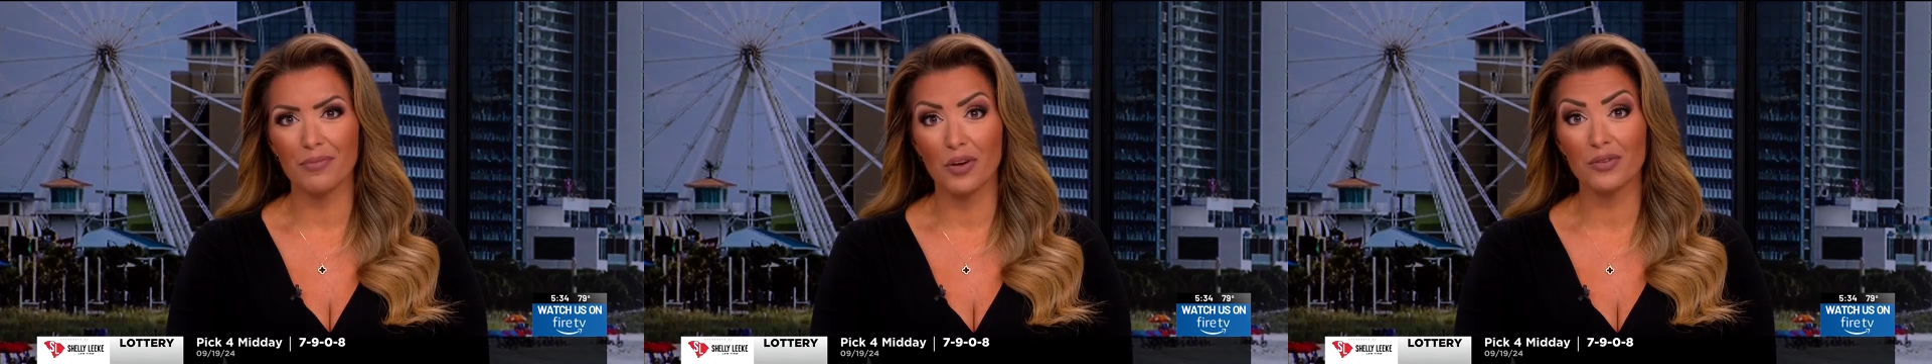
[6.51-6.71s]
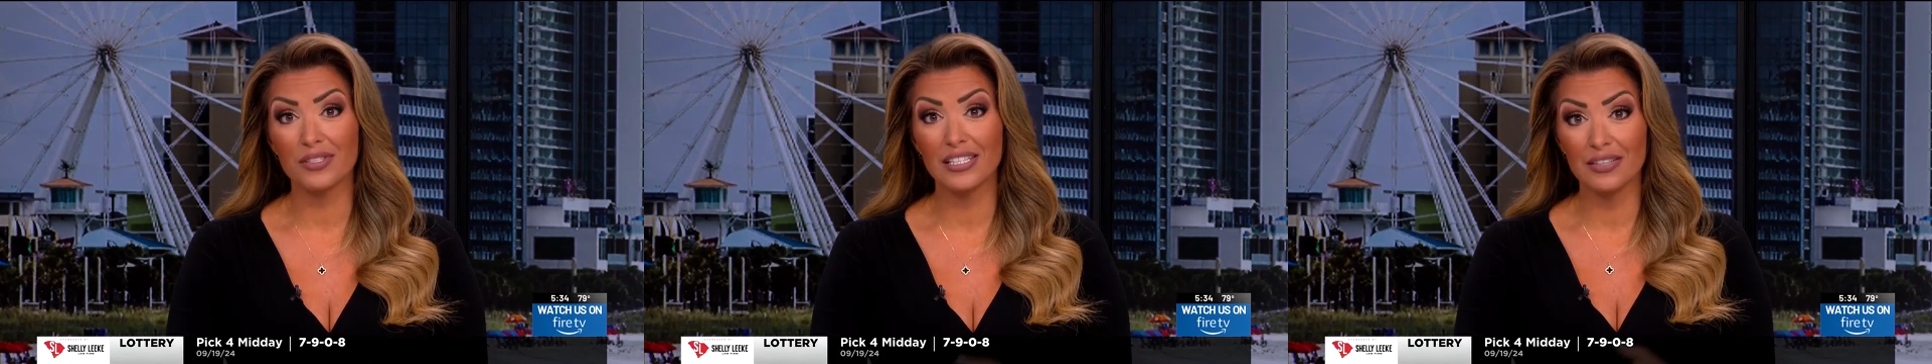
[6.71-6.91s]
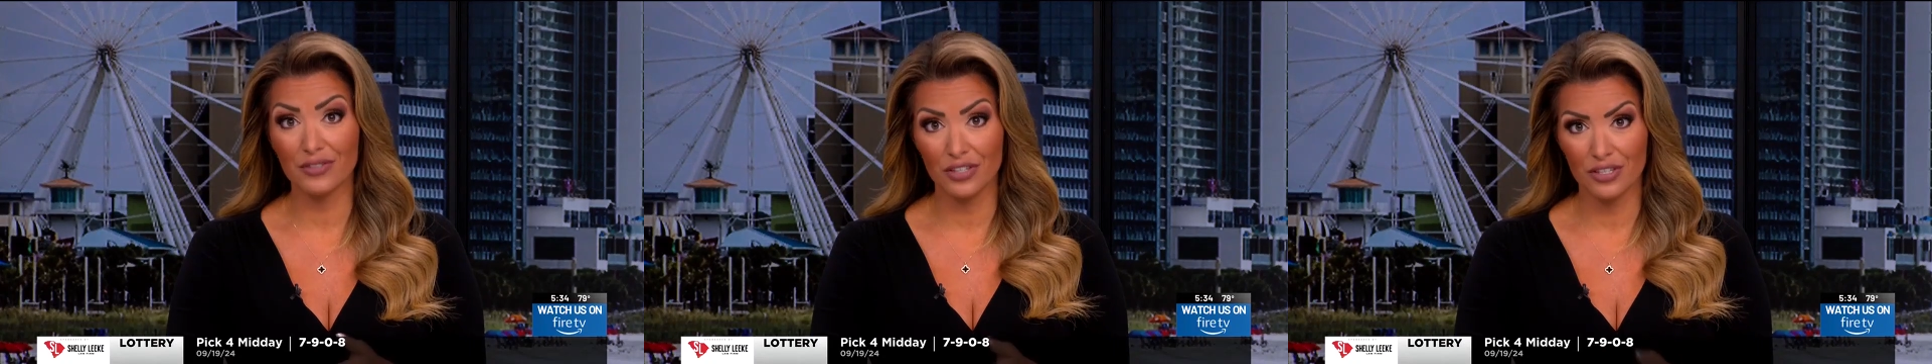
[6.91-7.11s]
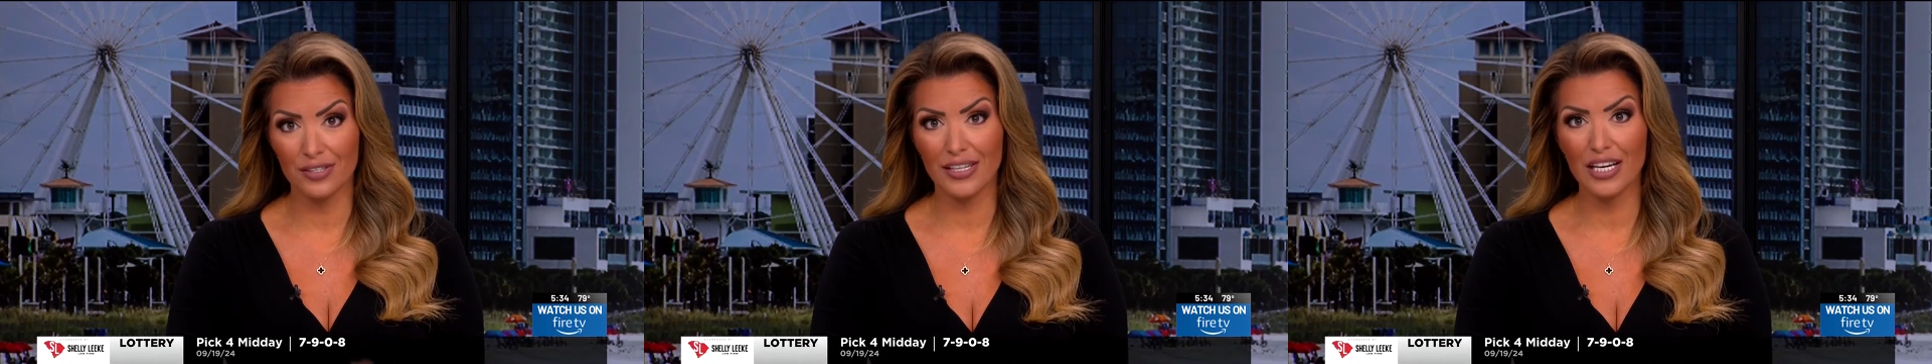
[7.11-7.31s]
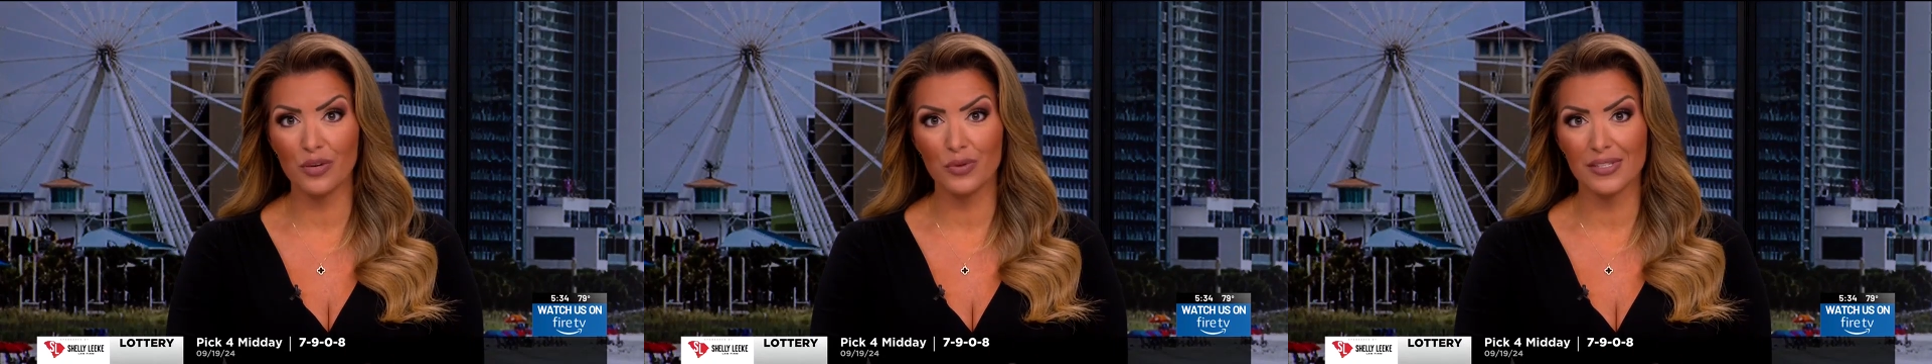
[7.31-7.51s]
Our Stephen
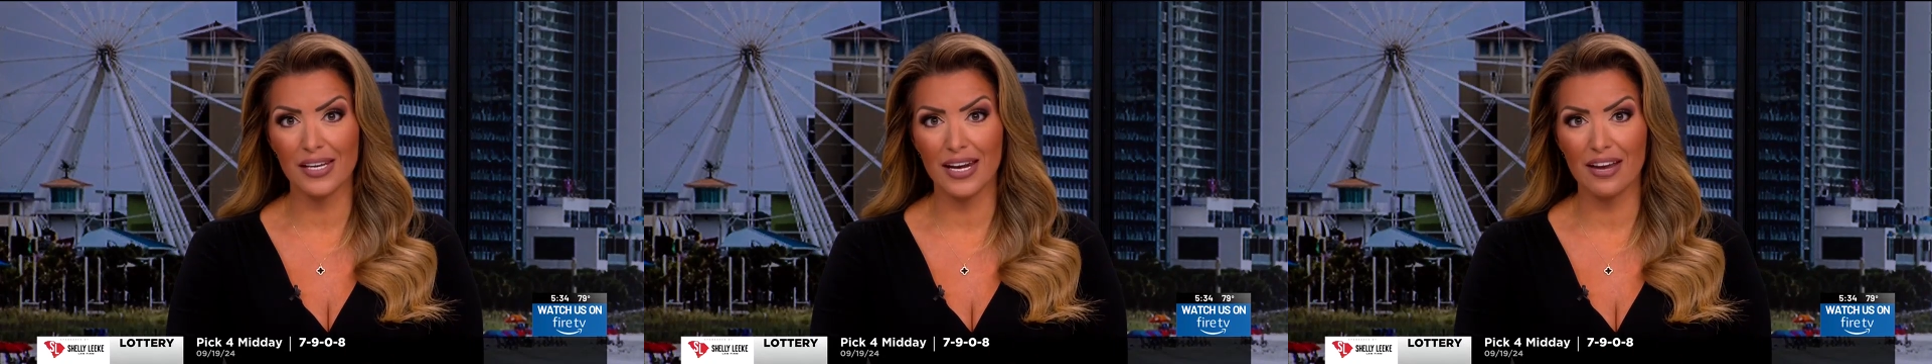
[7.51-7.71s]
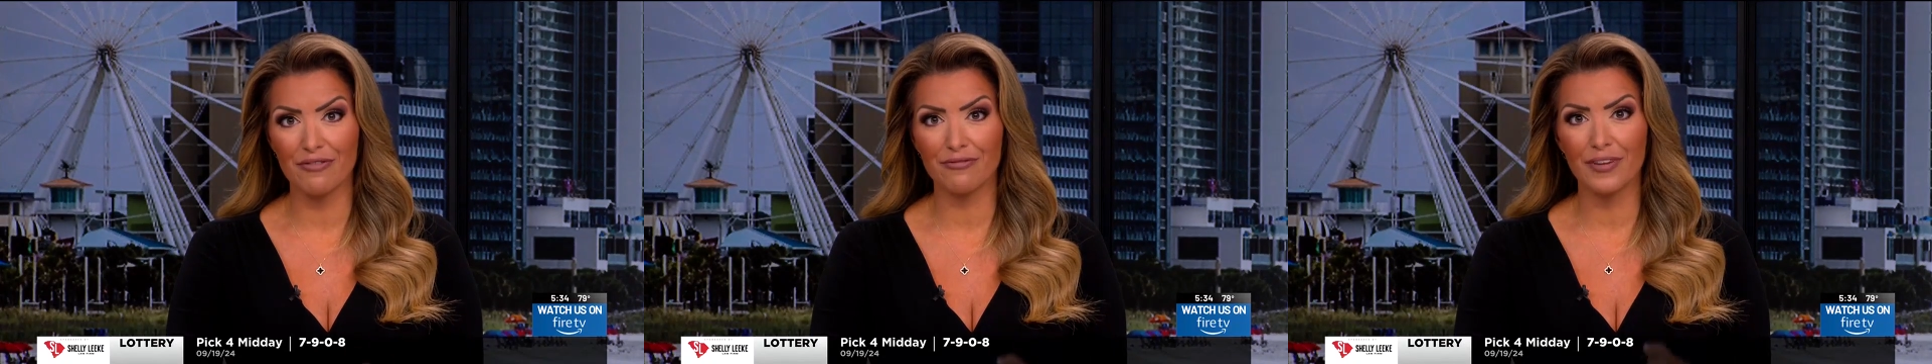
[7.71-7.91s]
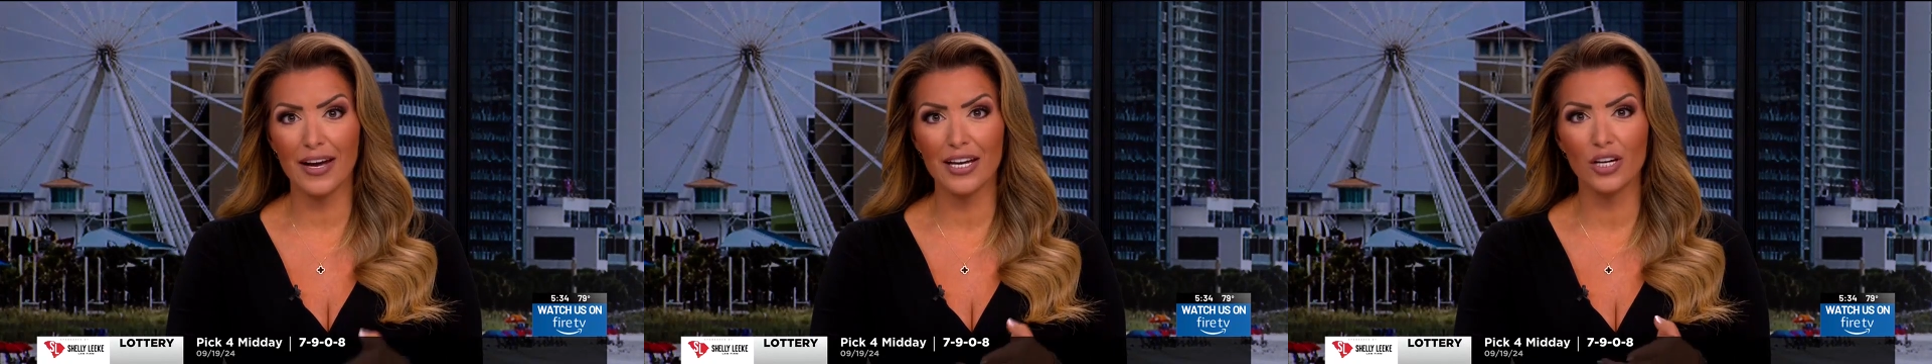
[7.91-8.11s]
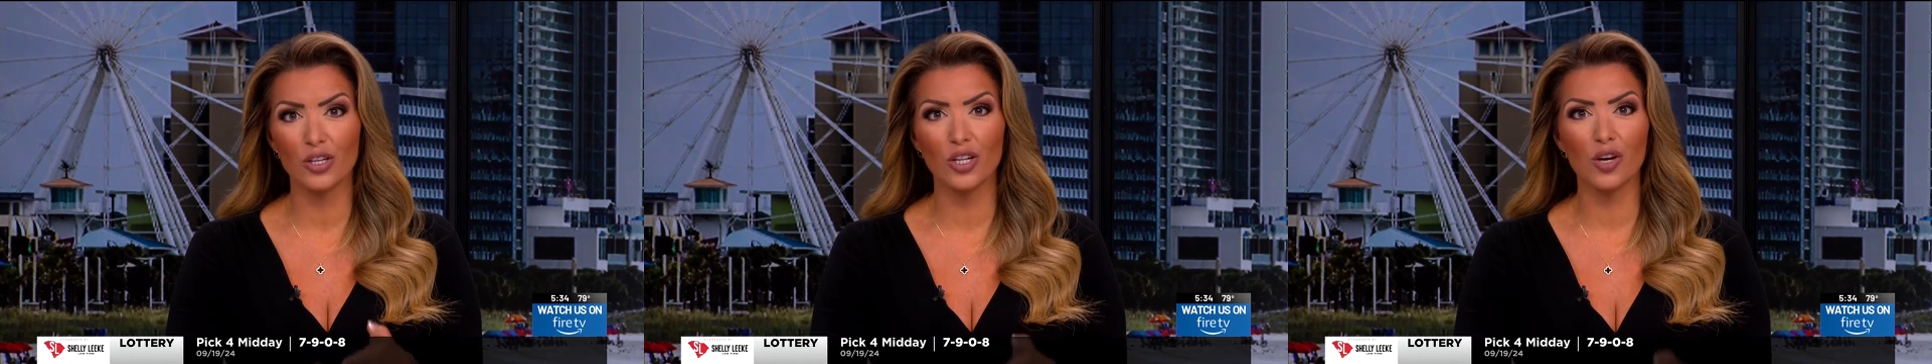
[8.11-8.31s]
Schlink was at a final